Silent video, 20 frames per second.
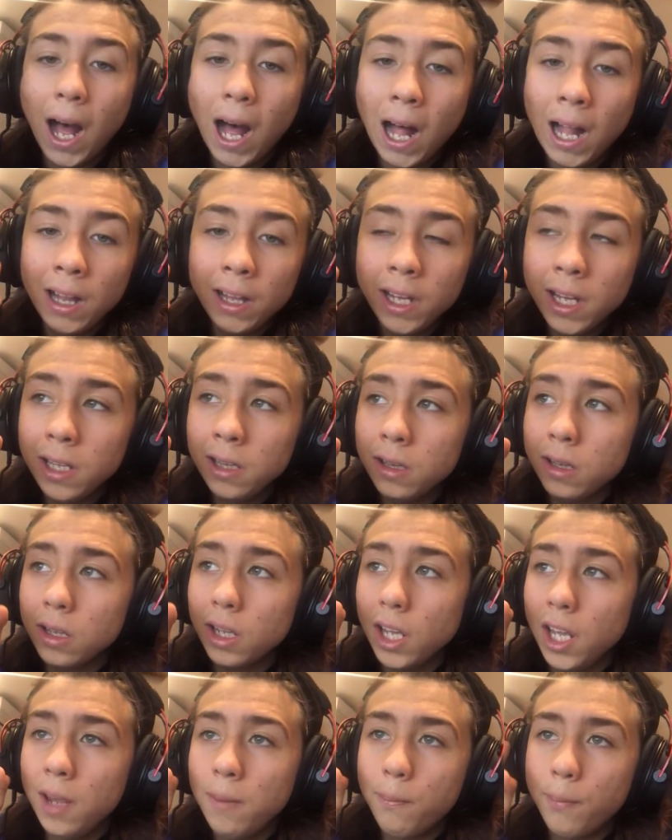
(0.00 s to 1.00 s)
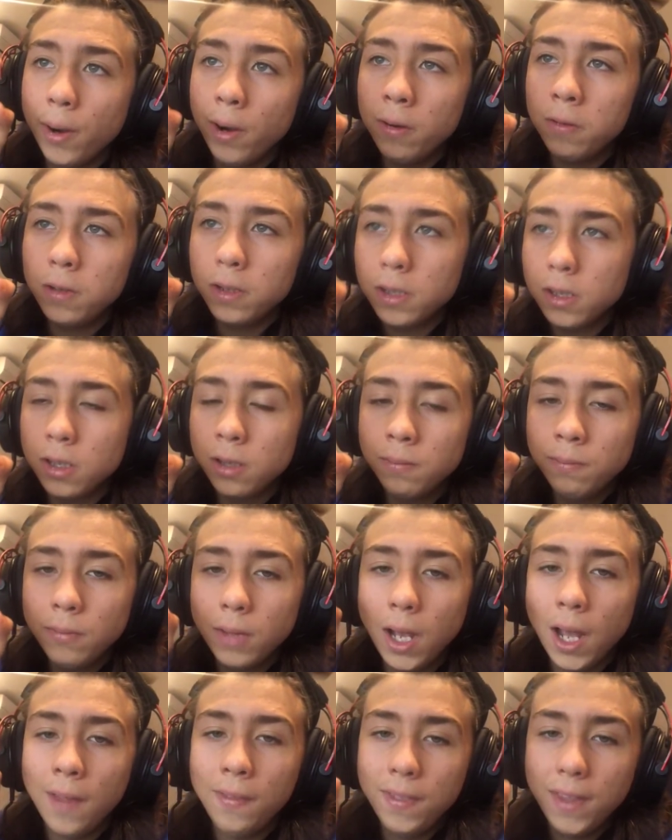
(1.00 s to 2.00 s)
alliance,
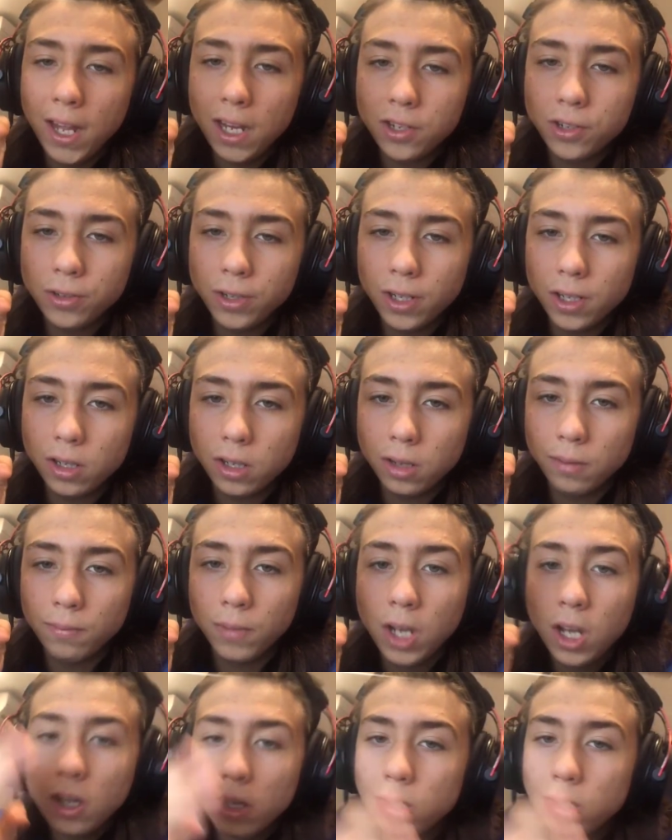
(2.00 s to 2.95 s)
imperialism, and nationalism.